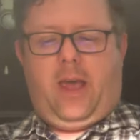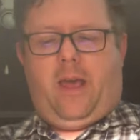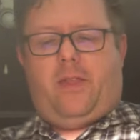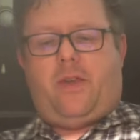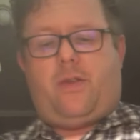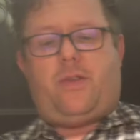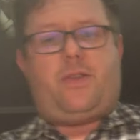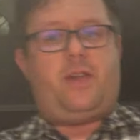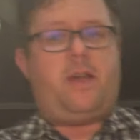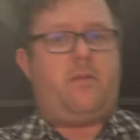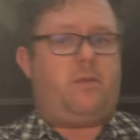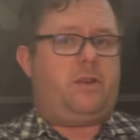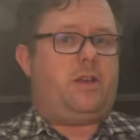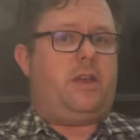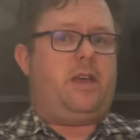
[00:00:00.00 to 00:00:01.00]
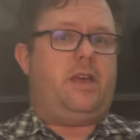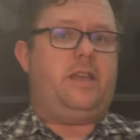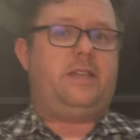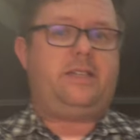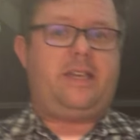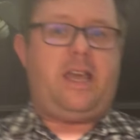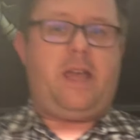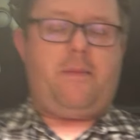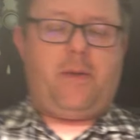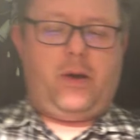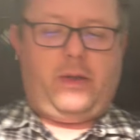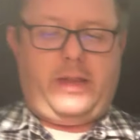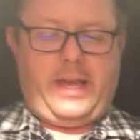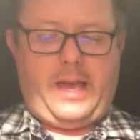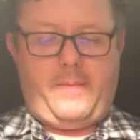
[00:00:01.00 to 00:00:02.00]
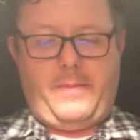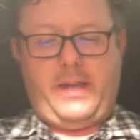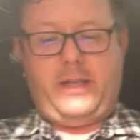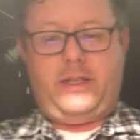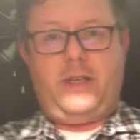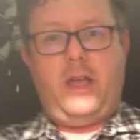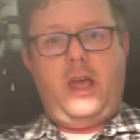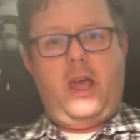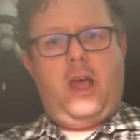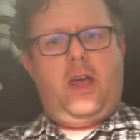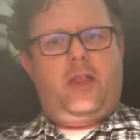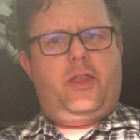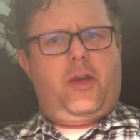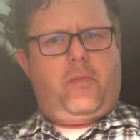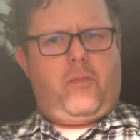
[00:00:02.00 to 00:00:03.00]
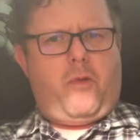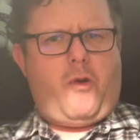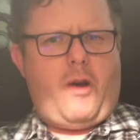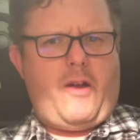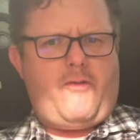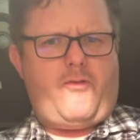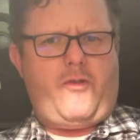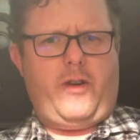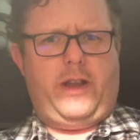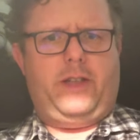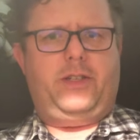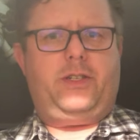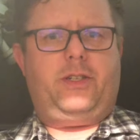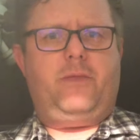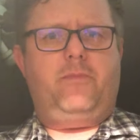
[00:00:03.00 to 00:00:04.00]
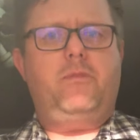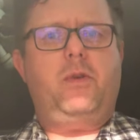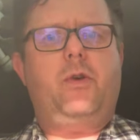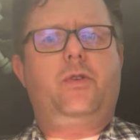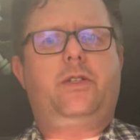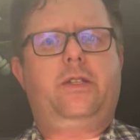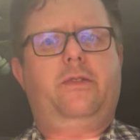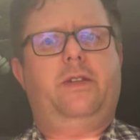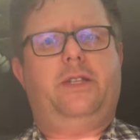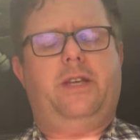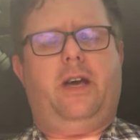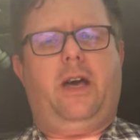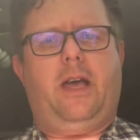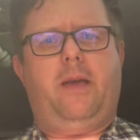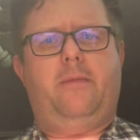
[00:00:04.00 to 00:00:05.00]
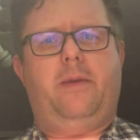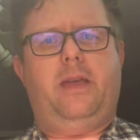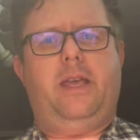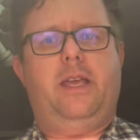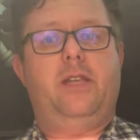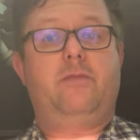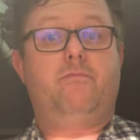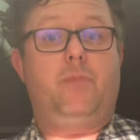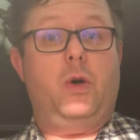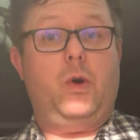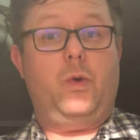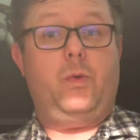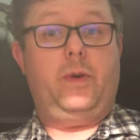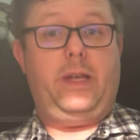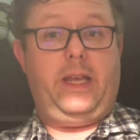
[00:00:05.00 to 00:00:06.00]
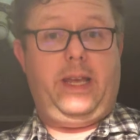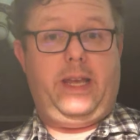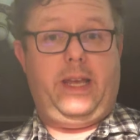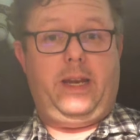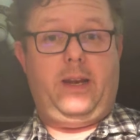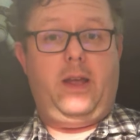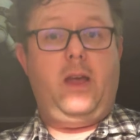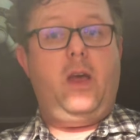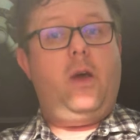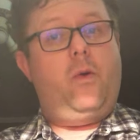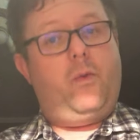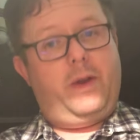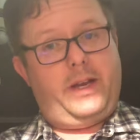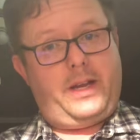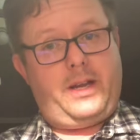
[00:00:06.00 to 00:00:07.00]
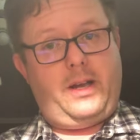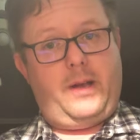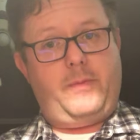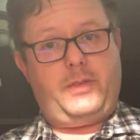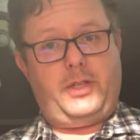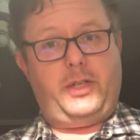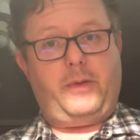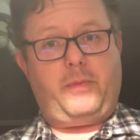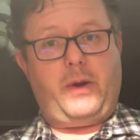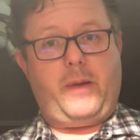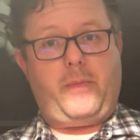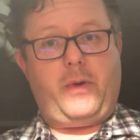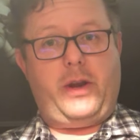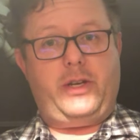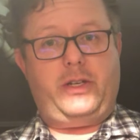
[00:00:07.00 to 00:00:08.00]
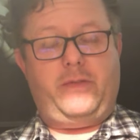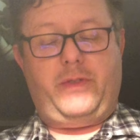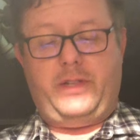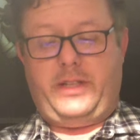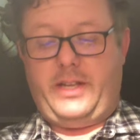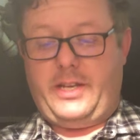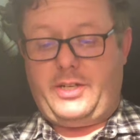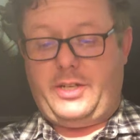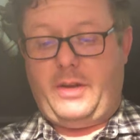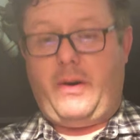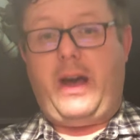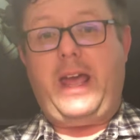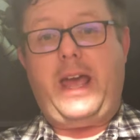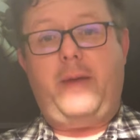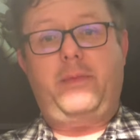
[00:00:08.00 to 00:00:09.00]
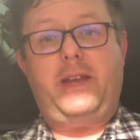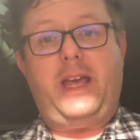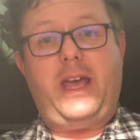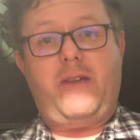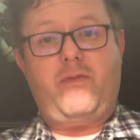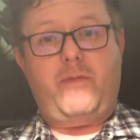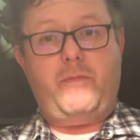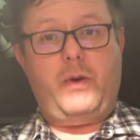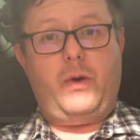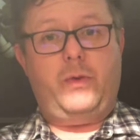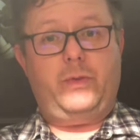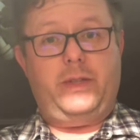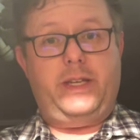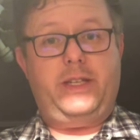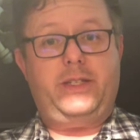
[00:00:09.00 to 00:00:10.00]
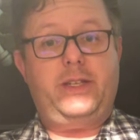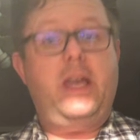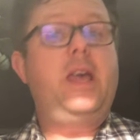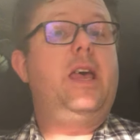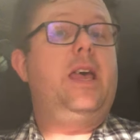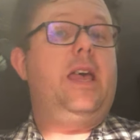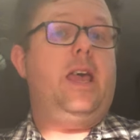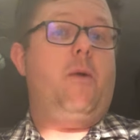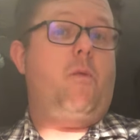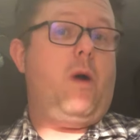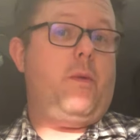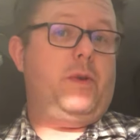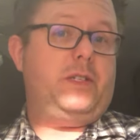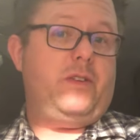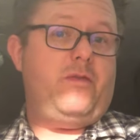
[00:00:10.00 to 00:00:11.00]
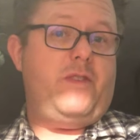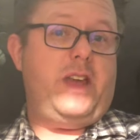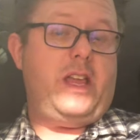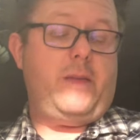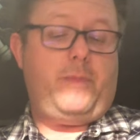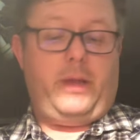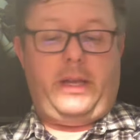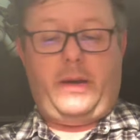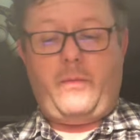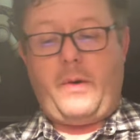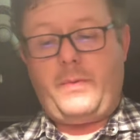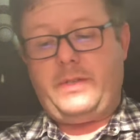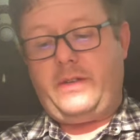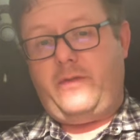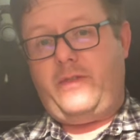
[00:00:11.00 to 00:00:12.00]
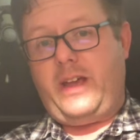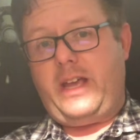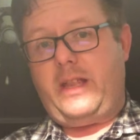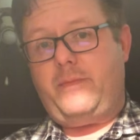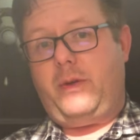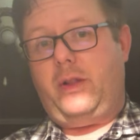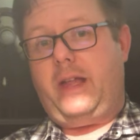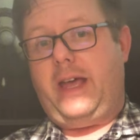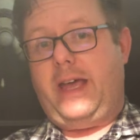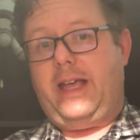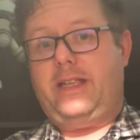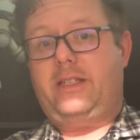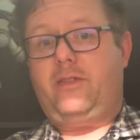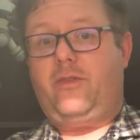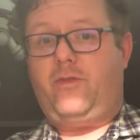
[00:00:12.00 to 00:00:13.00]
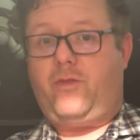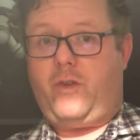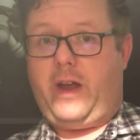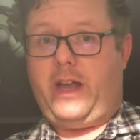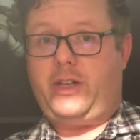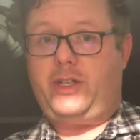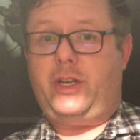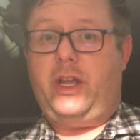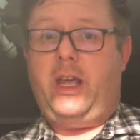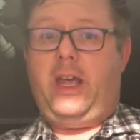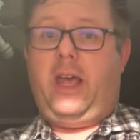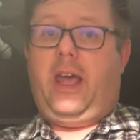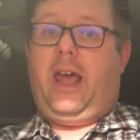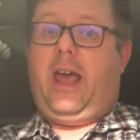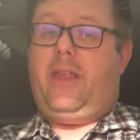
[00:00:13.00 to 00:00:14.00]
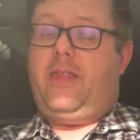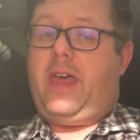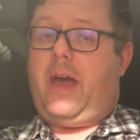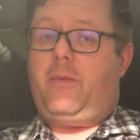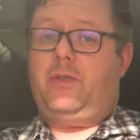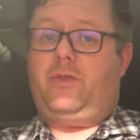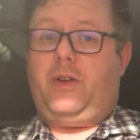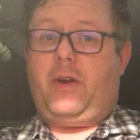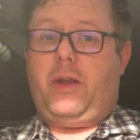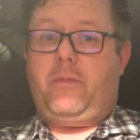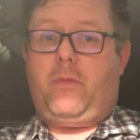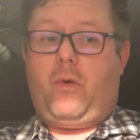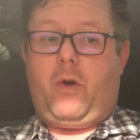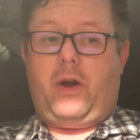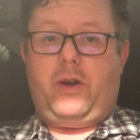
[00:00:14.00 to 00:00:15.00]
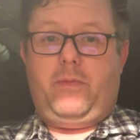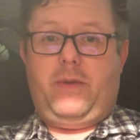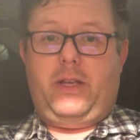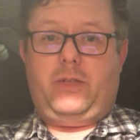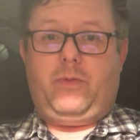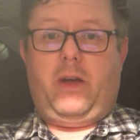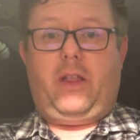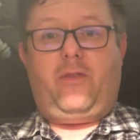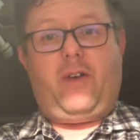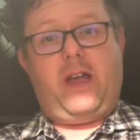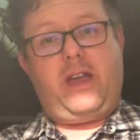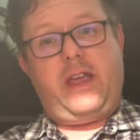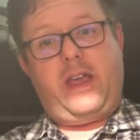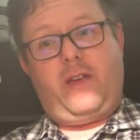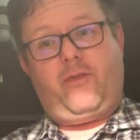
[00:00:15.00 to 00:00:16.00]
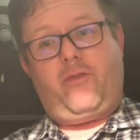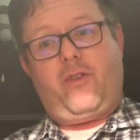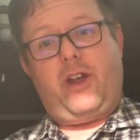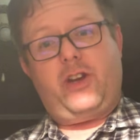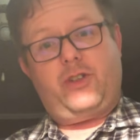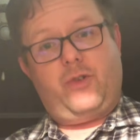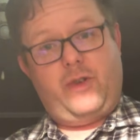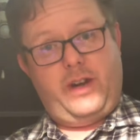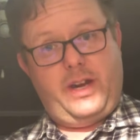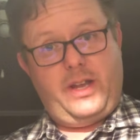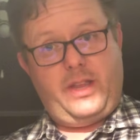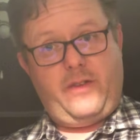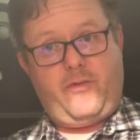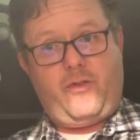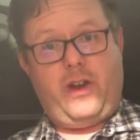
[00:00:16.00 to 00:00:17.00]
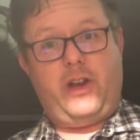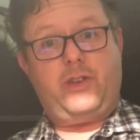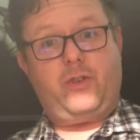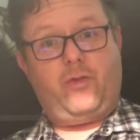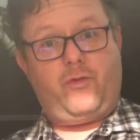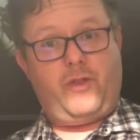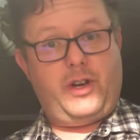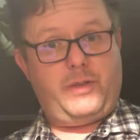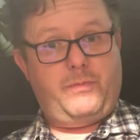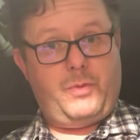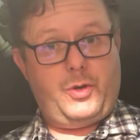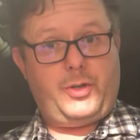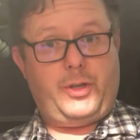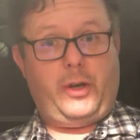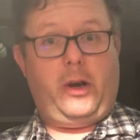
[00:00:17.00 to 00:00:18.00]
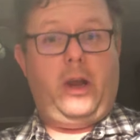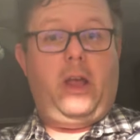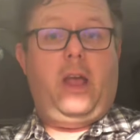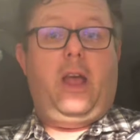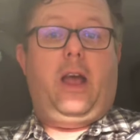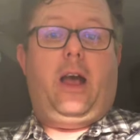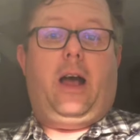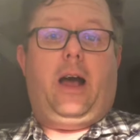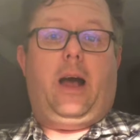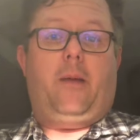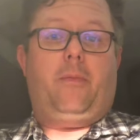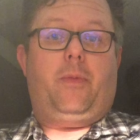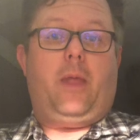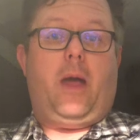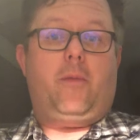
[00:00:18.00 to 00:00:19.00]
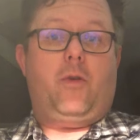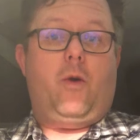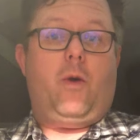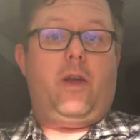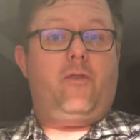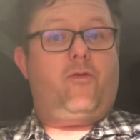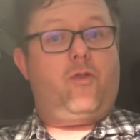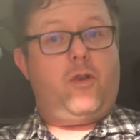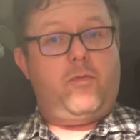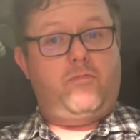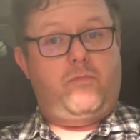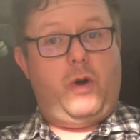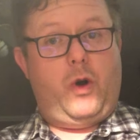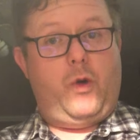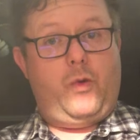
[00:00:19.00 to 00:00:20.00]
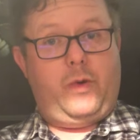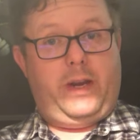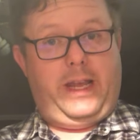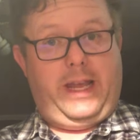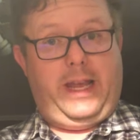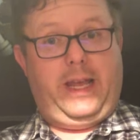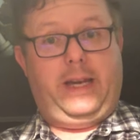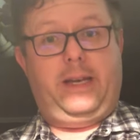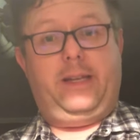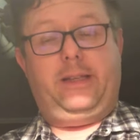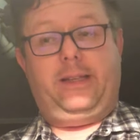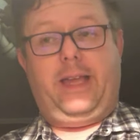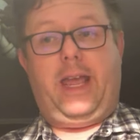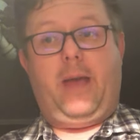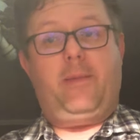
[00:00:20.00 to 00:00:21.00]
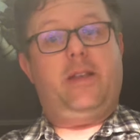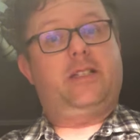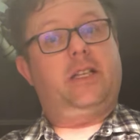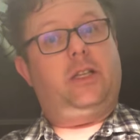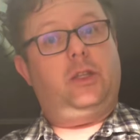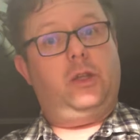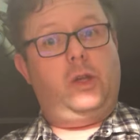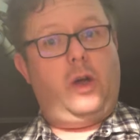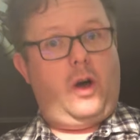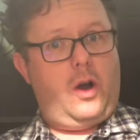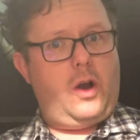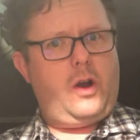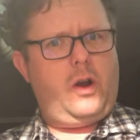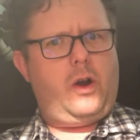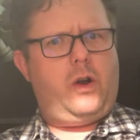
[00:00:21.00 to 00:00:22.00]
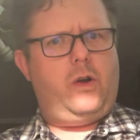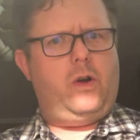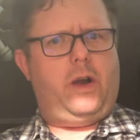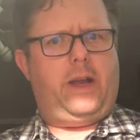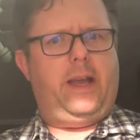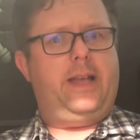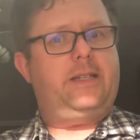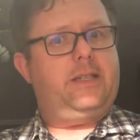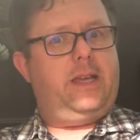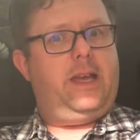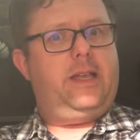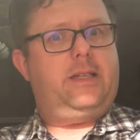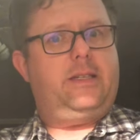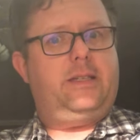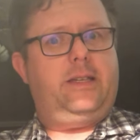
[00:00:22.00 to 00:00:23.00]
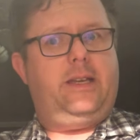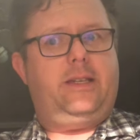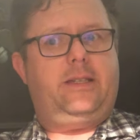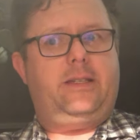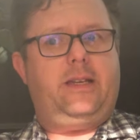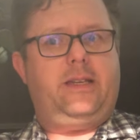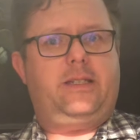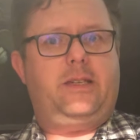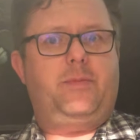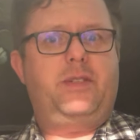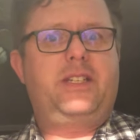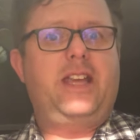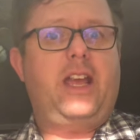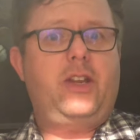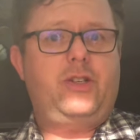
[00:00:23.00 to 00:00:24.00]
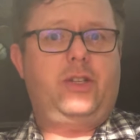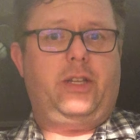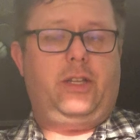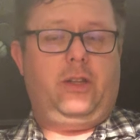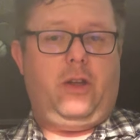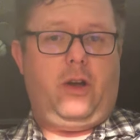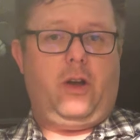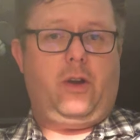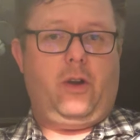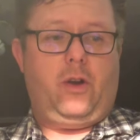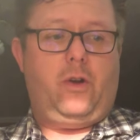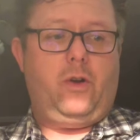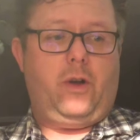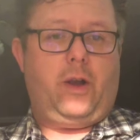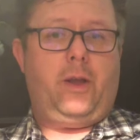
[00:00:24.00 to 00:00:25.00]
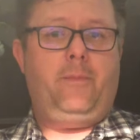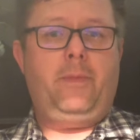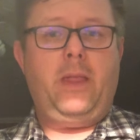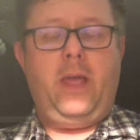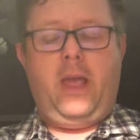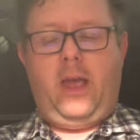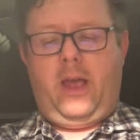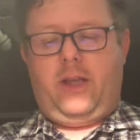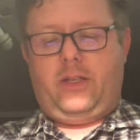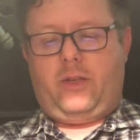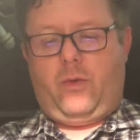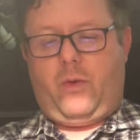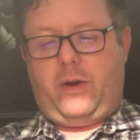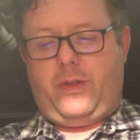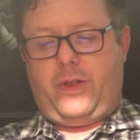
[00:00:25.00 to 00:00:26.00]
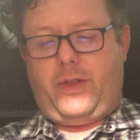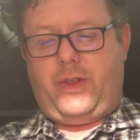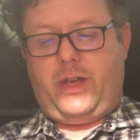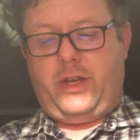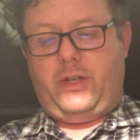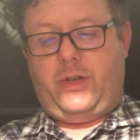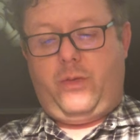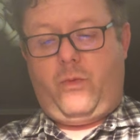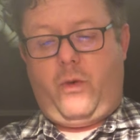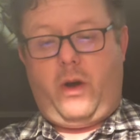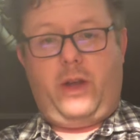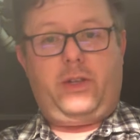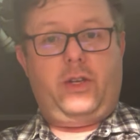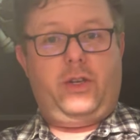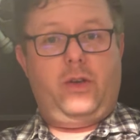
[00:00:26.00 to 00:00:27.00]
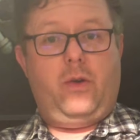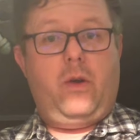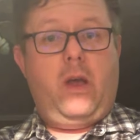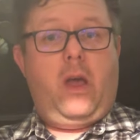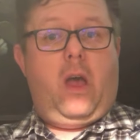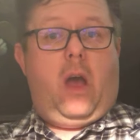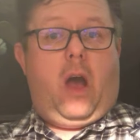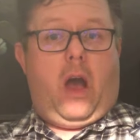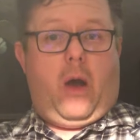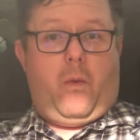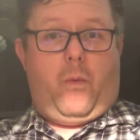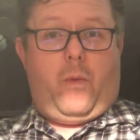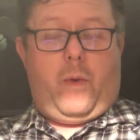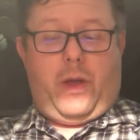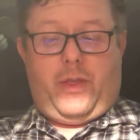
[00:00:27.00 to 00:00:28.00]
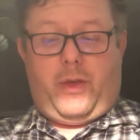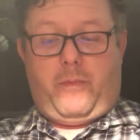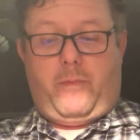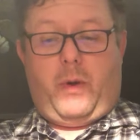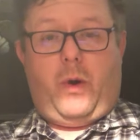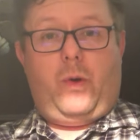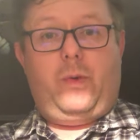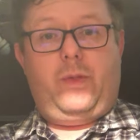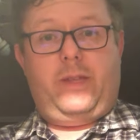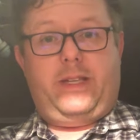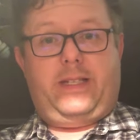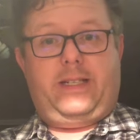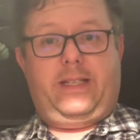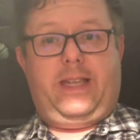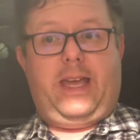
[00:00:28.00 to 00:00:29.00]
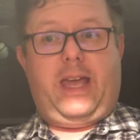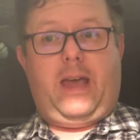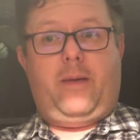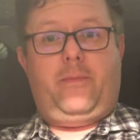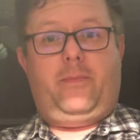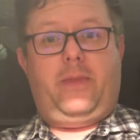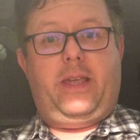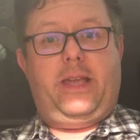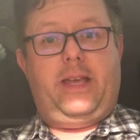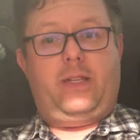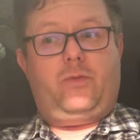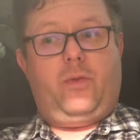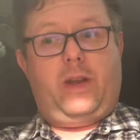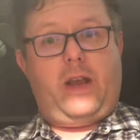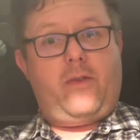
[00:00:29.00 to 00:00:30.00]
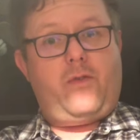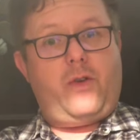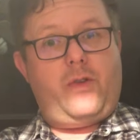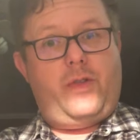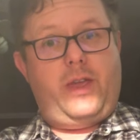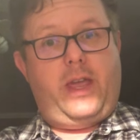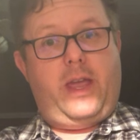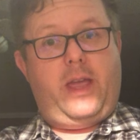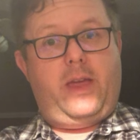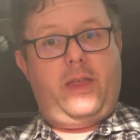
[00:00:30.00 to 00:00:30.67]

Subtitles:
The other thing I'm going to say about lamb is the preference most of the time is bone in when it comes to the preparation dish. Now, I happen to have a boneless, what was available, and what was available as fresh. And that was very important to me as well. If I could get fresh or nearly fresh or fresh butcher, I'm going for a bone in lamb. It's a longer cook. It's a substantially longer cook. So one of the things you want to do with a boneless lamb is whatever the